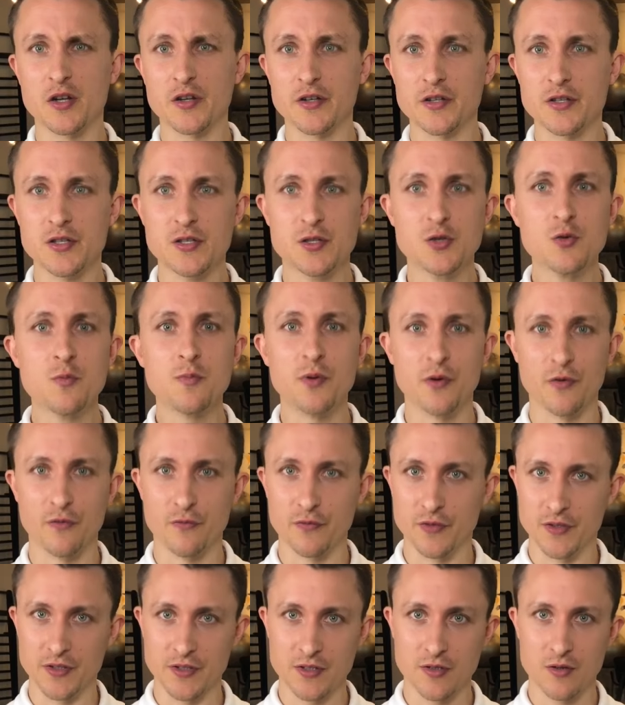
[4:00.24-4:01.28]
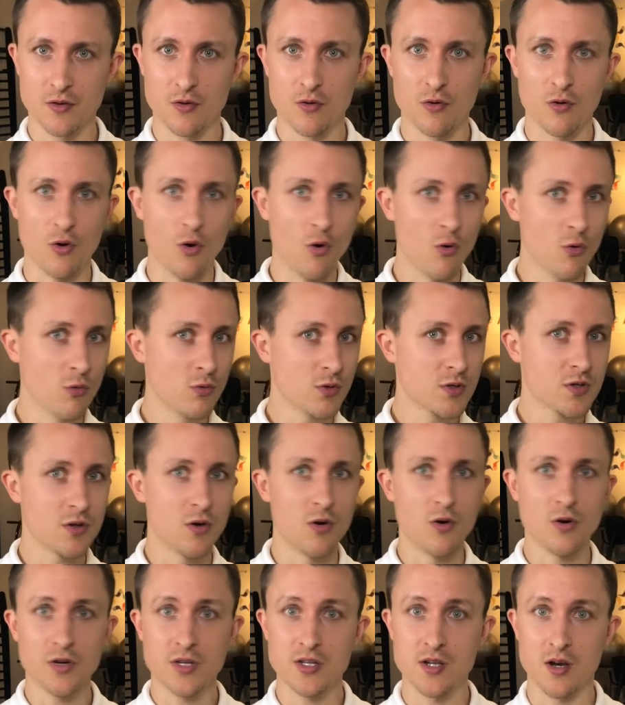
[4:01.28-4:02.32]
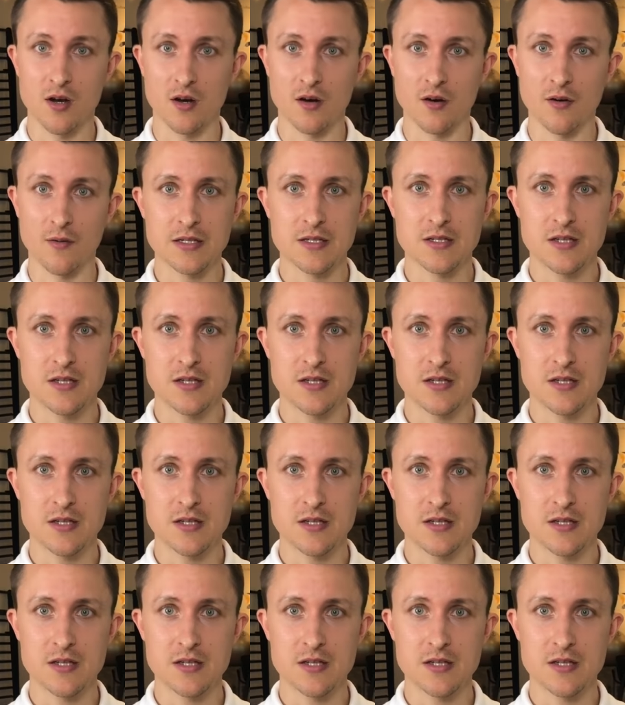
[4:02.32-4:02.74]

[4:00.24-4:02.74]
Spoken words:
super fit, old or young.